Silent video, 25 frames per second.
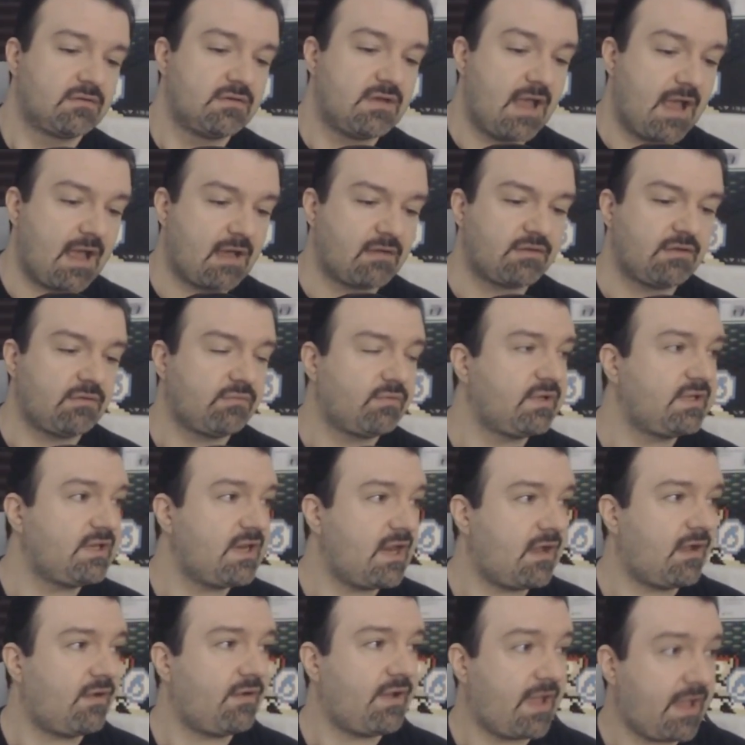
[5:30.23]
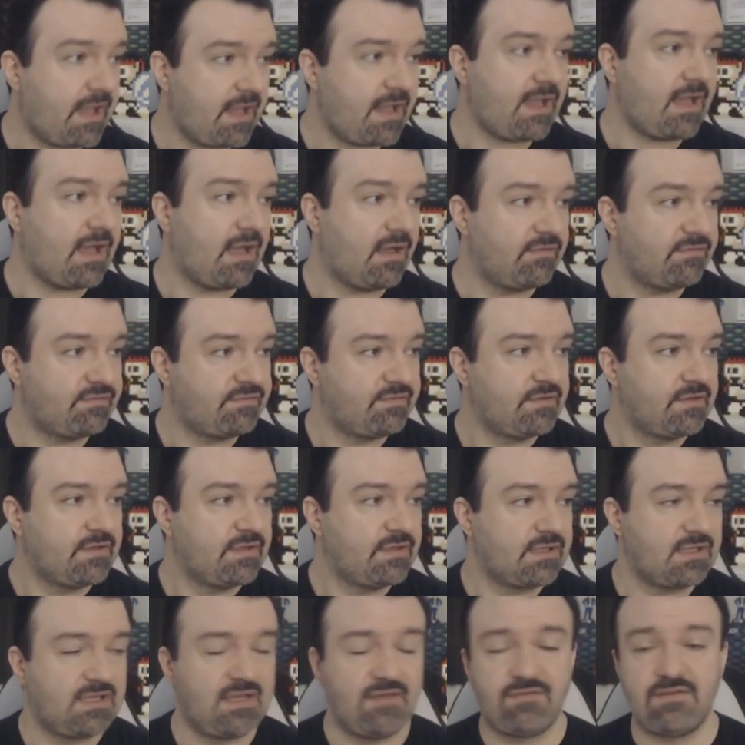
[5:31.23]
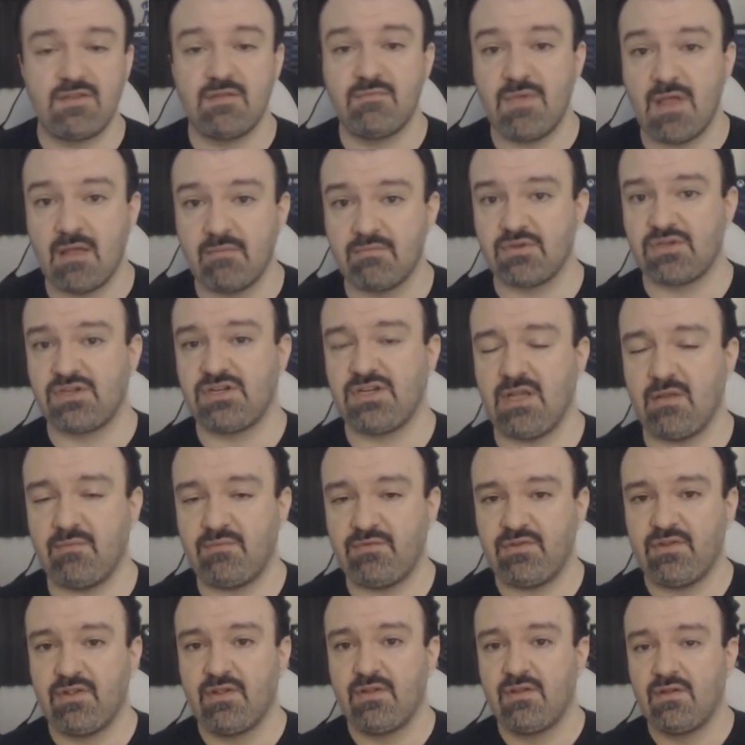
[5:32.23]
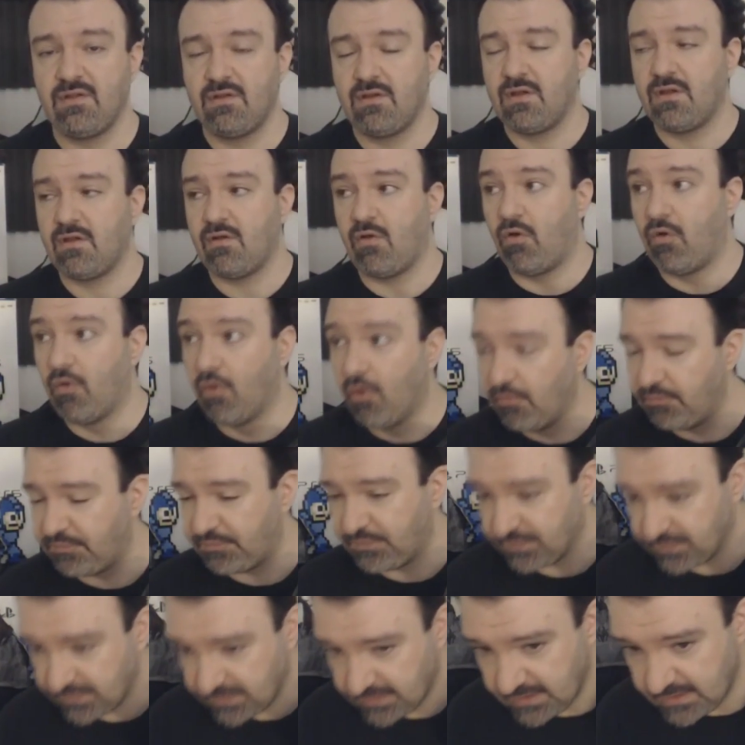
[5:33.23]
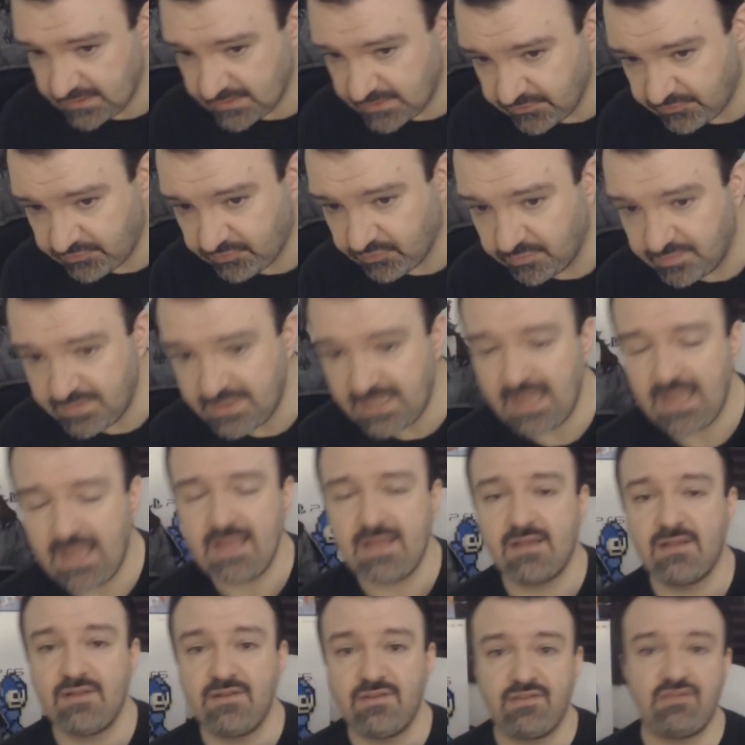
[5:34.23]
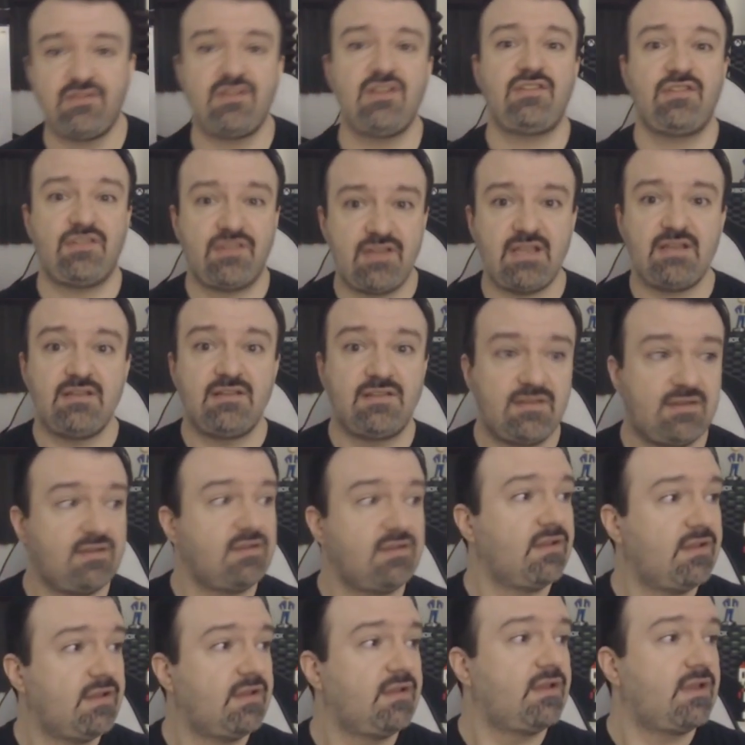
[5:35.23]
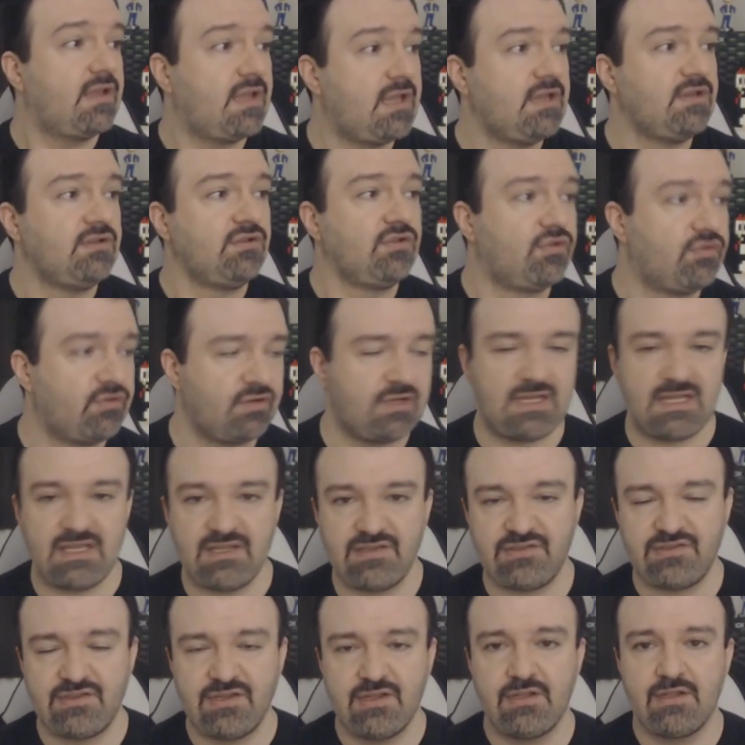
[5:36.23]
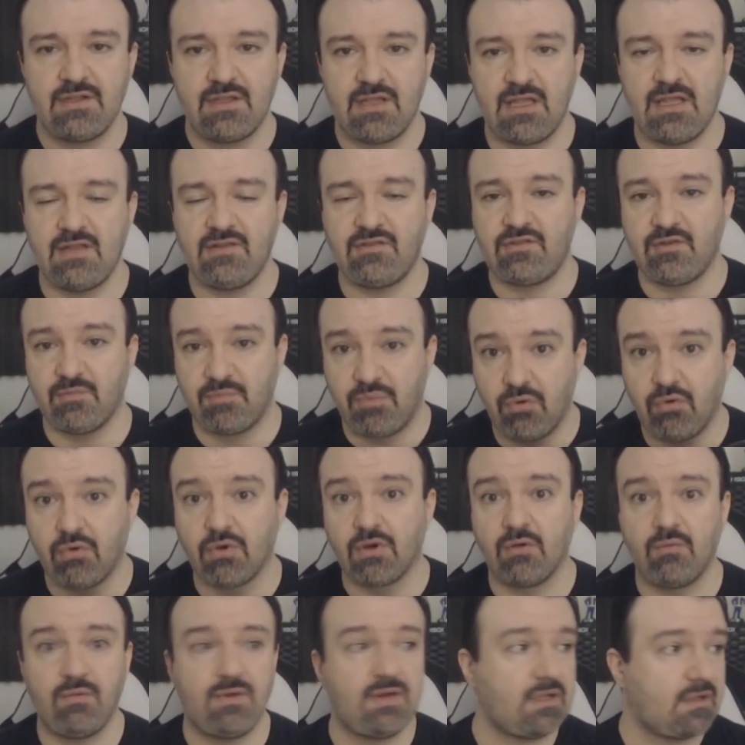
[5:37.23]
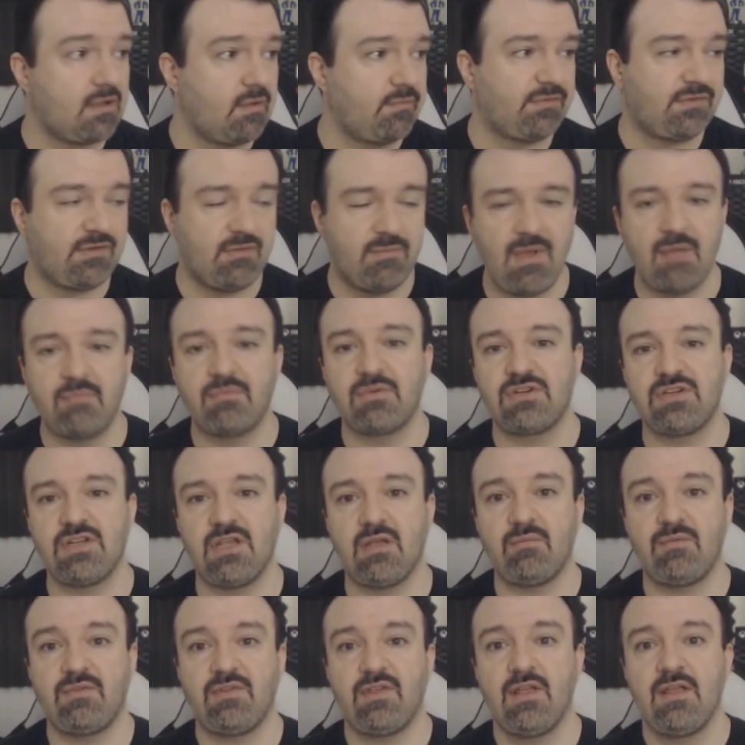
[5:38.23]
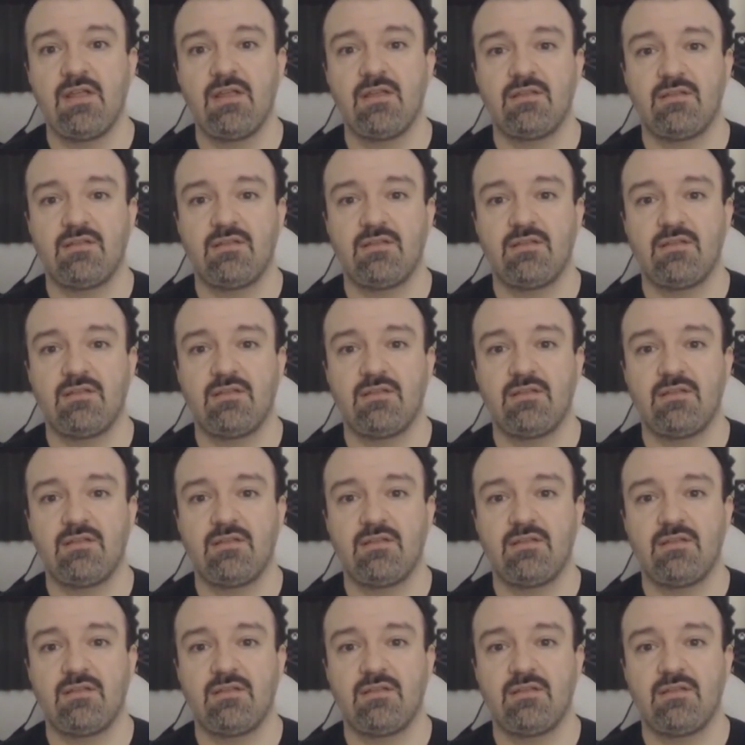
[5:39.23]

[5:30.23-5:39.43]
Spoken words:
Now that we now have gifted memberships, hopefully this will be a consistent increase in support when it comes to memberships.